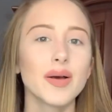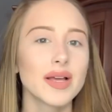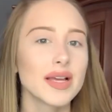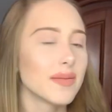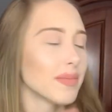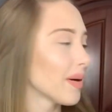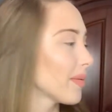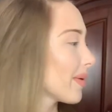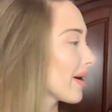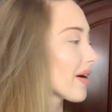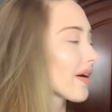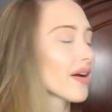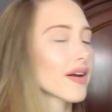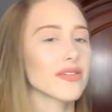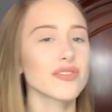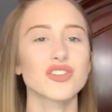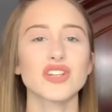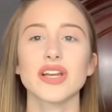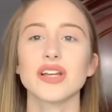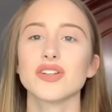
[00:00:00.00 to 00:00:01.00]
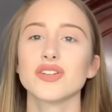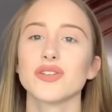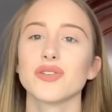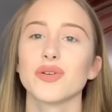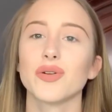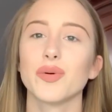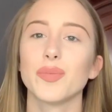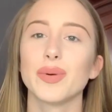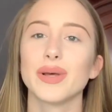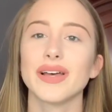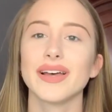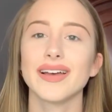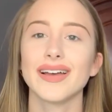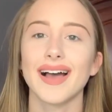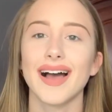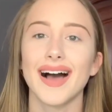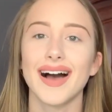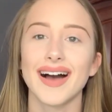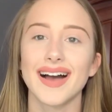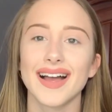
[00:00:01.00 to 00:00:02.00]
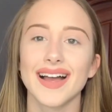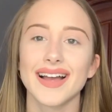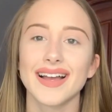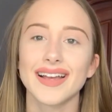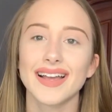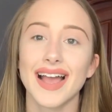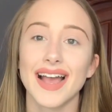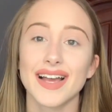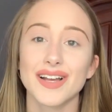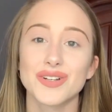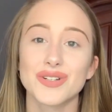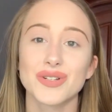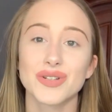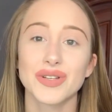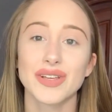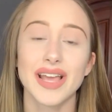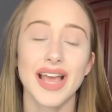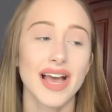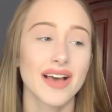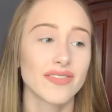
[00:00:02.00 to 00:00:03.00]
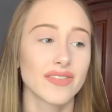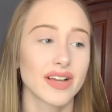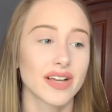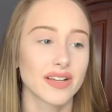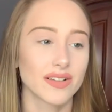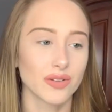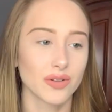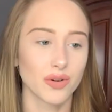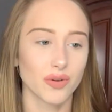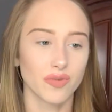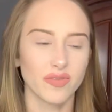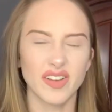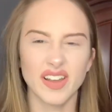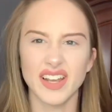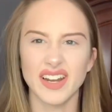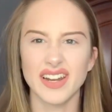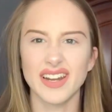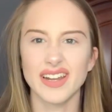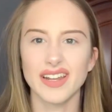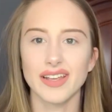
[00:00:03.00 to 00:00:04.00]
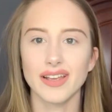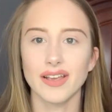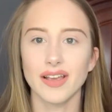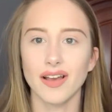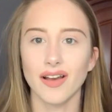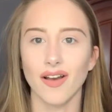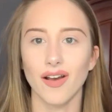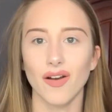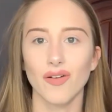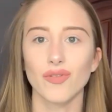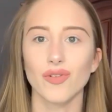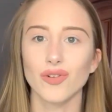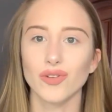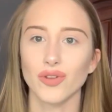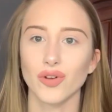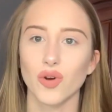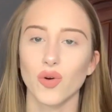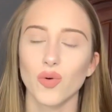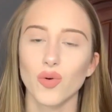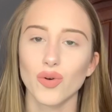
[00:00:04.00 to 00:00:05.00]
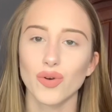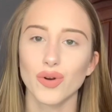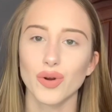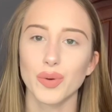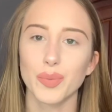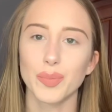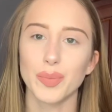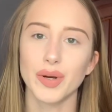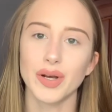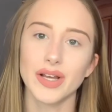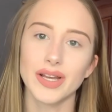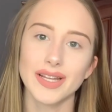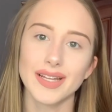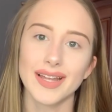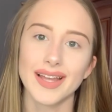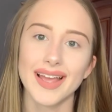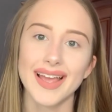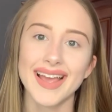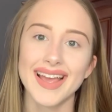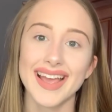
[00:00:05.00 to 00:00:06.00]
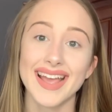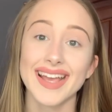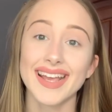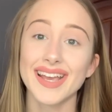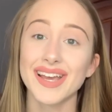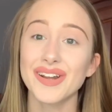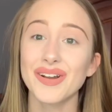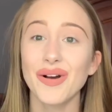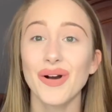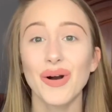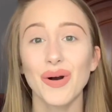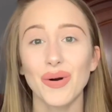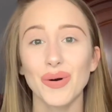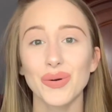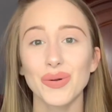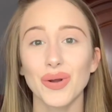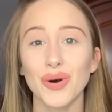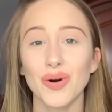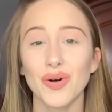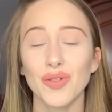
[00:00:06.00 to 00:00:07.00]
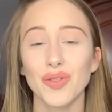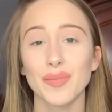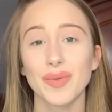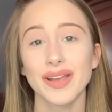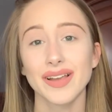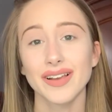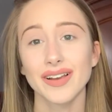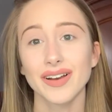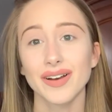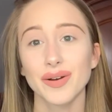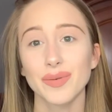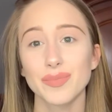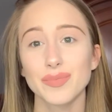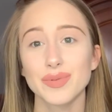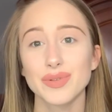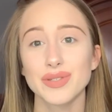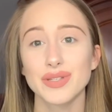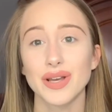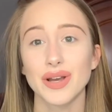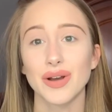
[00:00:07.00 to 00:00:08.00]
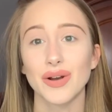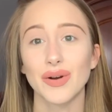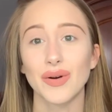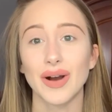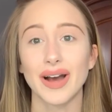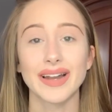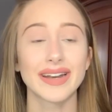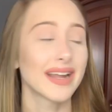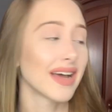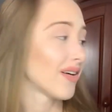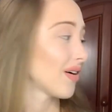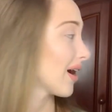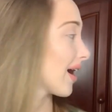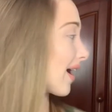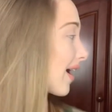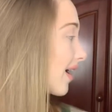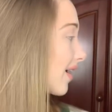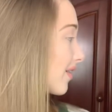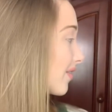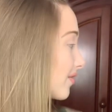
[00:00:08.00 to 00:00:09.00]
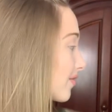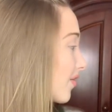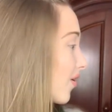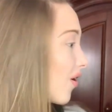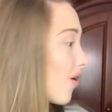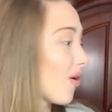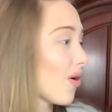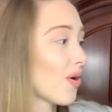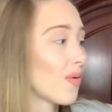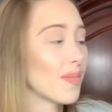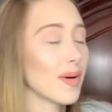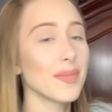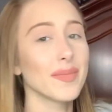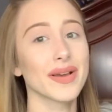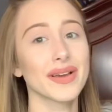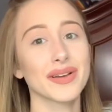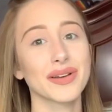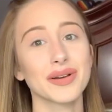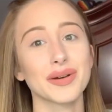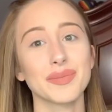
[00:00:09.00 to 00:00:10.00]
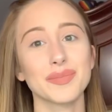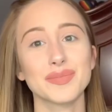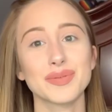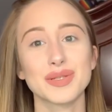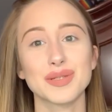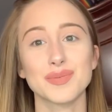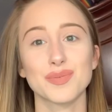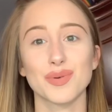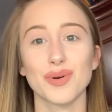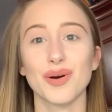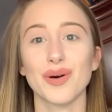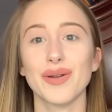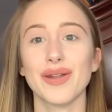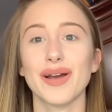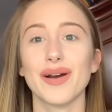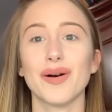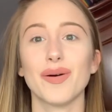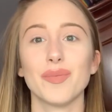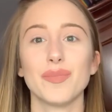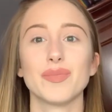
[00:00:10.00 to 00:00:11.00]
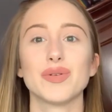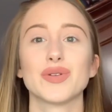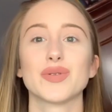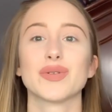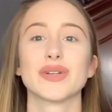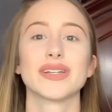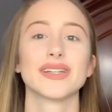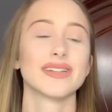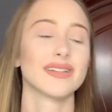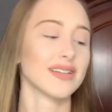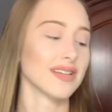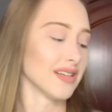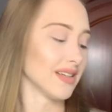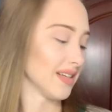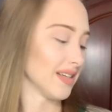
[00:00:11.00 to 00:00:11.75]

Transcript: my background changed a little bit. I actually have like a little vanity over in the corner, but it cannot hold all the makeup. So I now have all my makeup sprawled out between,